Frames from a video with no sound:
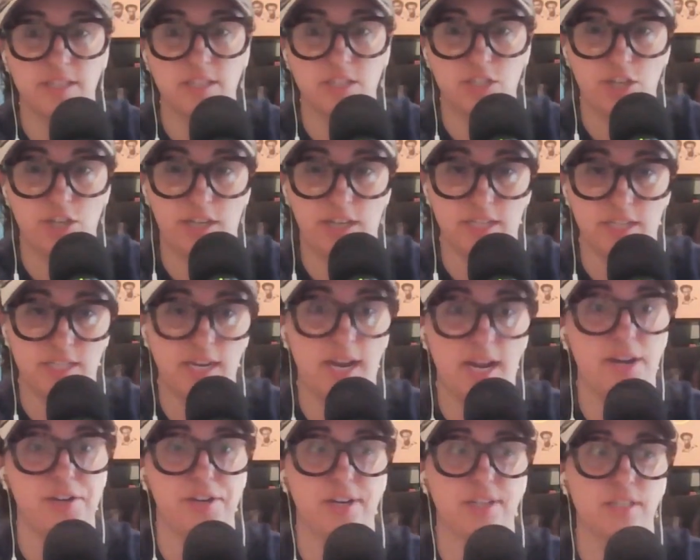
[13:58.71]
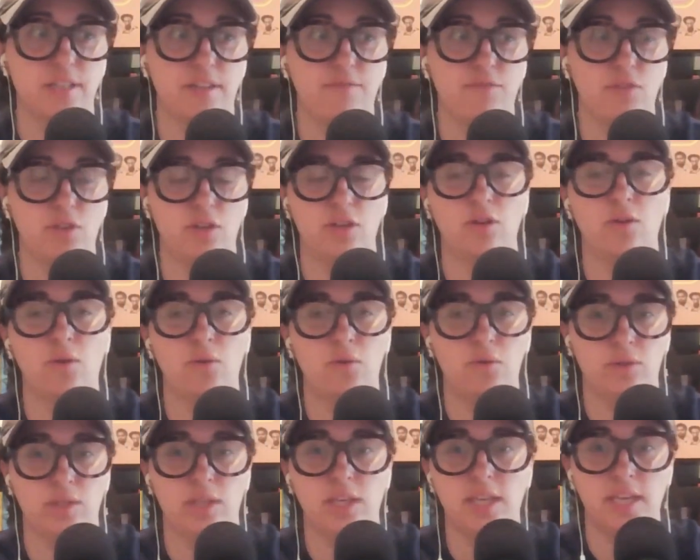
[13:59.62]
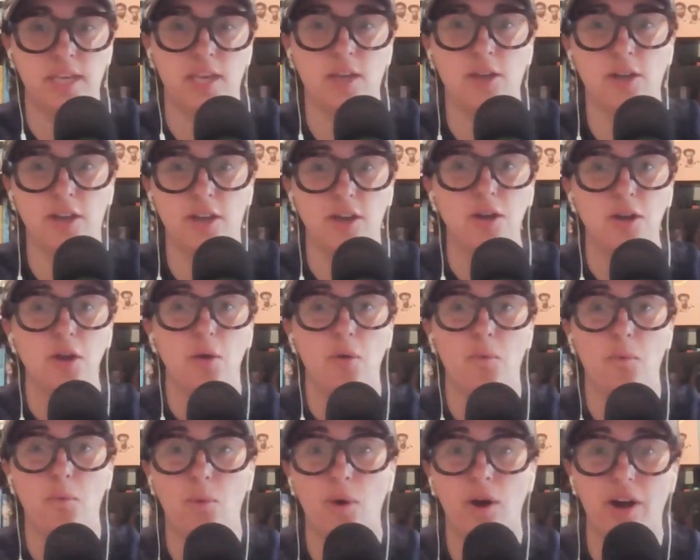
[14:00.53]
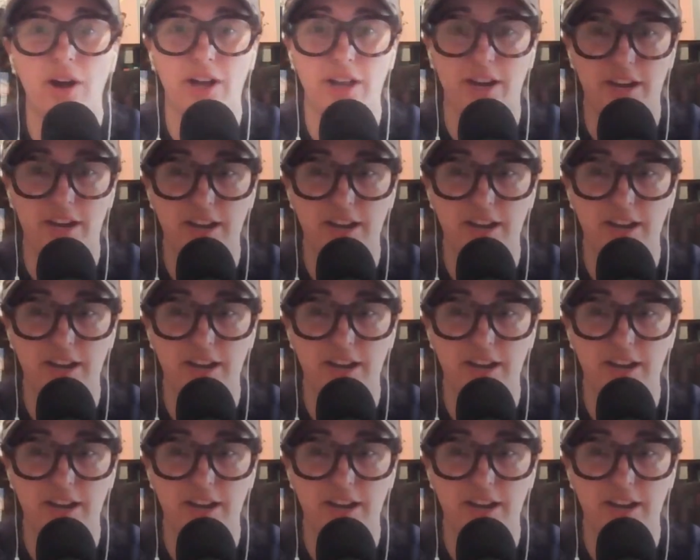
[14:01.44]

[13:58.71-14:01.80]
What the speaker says: chicken tenders? If you could only eat one